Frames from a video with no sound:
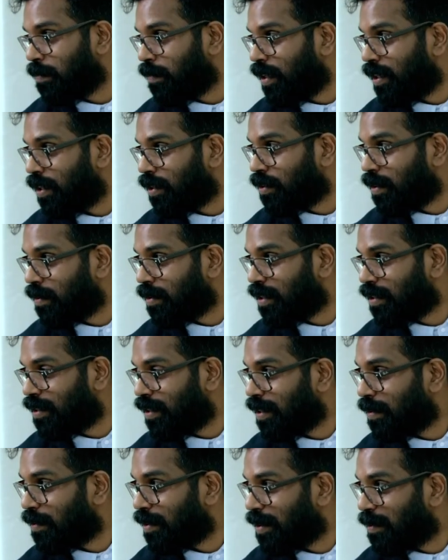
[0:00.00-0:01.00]
him blush or I'm going to
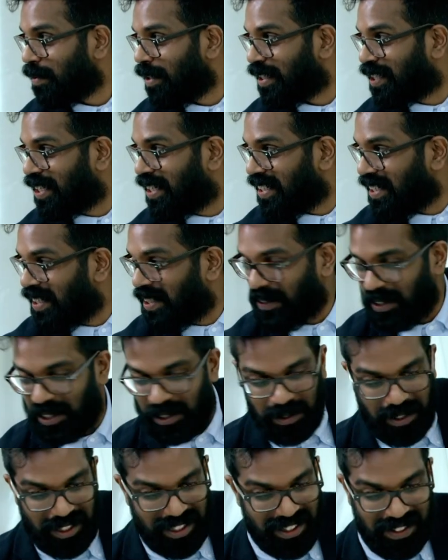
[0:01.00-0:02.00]
sleep with him. I don't know
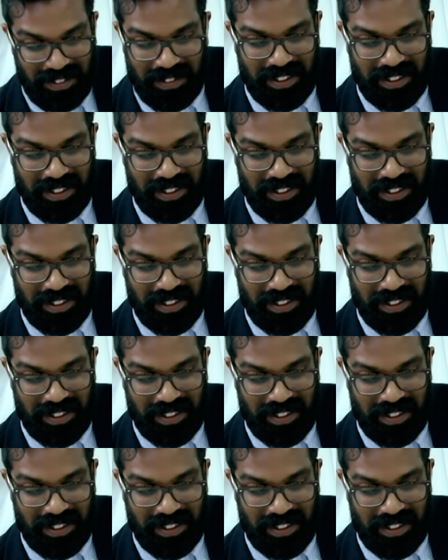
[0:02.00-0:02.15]
which one of